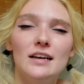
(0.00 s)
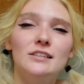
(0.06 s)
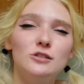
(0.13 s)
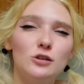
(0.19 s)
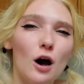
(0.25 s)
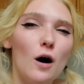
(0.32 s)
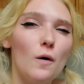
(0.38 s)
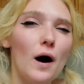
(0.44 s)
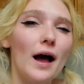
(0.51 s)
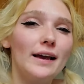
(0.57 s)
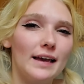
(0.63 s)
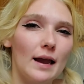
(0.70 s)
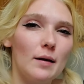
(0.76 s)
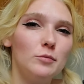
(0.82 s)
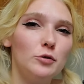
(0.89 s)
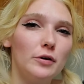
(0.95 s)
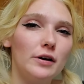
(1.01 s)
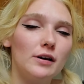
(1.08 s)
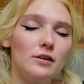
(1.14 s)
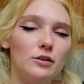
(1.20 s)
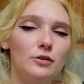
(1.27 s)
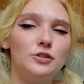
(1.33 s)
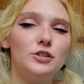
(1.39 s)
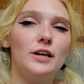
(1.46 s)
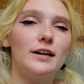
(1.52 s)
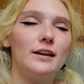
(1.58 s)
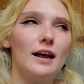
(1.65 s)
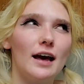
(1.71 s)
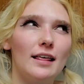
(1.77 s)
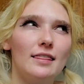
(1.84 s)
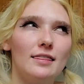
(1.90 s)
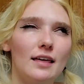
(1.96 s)
So I came to a conclusion.
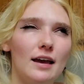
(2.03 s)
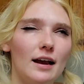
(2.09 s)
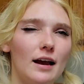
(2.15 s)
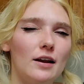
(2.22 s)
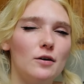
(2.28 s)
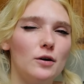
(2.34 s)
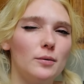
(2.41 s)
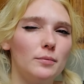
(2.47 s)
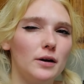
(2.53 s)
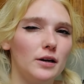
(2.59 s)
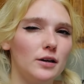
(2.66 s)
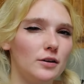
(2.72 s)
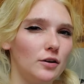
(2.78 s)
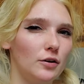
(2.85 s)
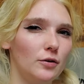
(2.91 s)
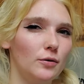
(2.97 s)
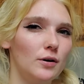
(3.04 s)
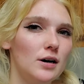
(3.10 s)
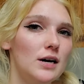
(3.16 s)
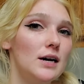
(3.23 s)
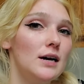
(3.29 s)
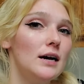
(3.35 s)
I think I know what I'm gonna do.